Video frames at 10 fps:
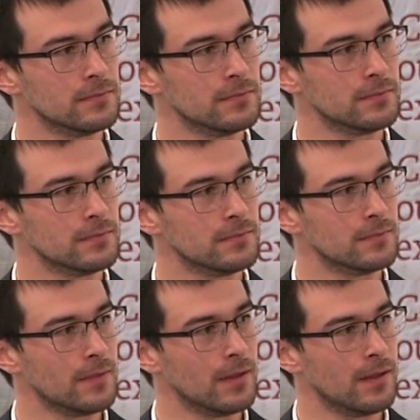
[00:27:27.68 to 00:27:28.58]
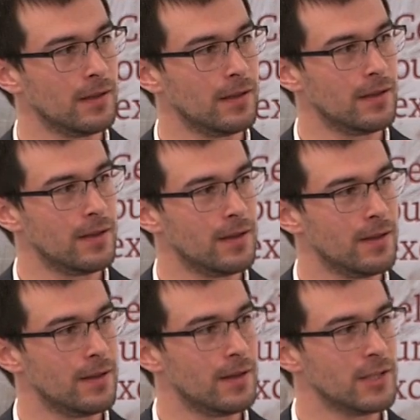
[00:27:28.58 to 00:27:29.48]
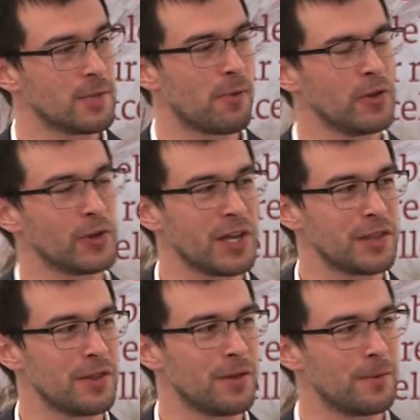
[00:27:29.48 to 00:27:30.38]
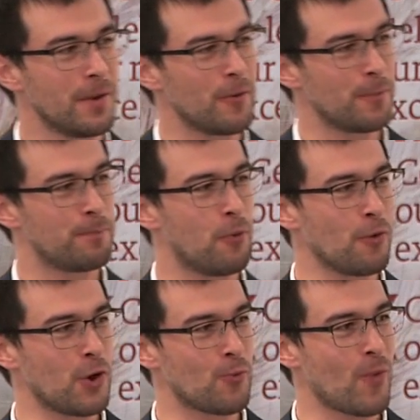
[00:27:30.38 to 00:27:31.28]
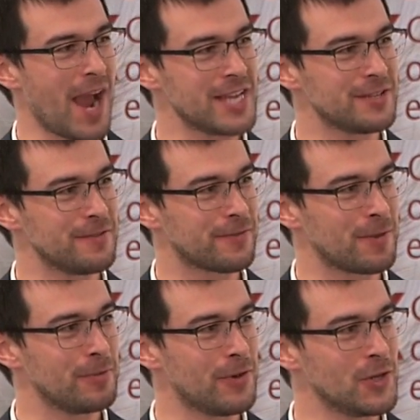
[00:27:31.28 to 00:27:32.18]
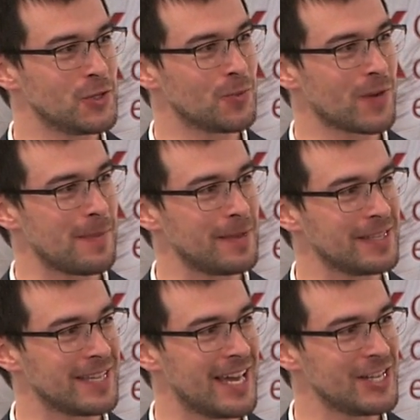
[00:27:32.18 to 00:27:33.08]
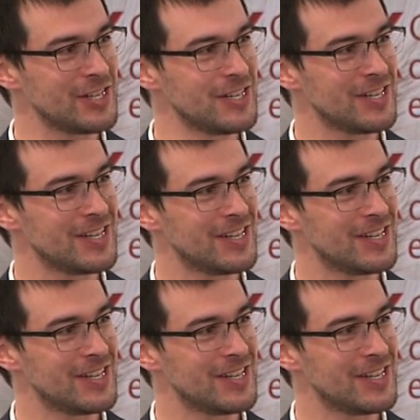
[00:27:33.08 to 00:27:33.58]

mm. injury and so on? So you're probably looking at a, a reported rate of compliance with rehabilitation.